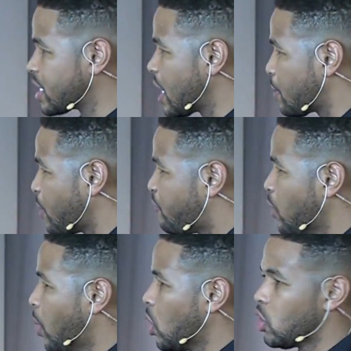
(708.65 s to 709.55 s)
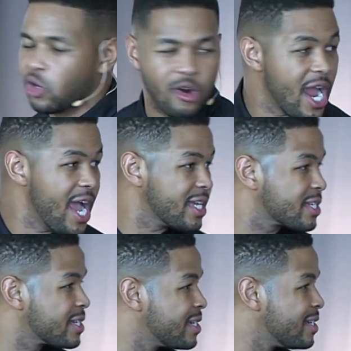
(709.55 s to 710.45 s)
like to play football on grass?
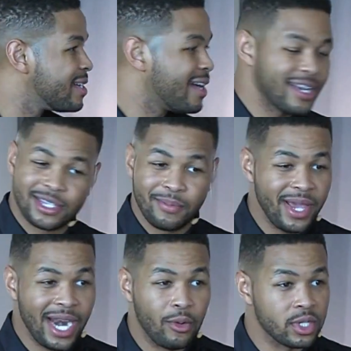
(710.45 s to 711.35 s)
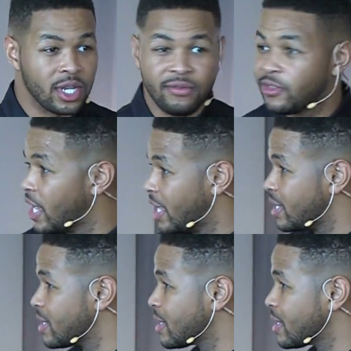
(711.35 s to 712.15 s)
I said, man, I would love that.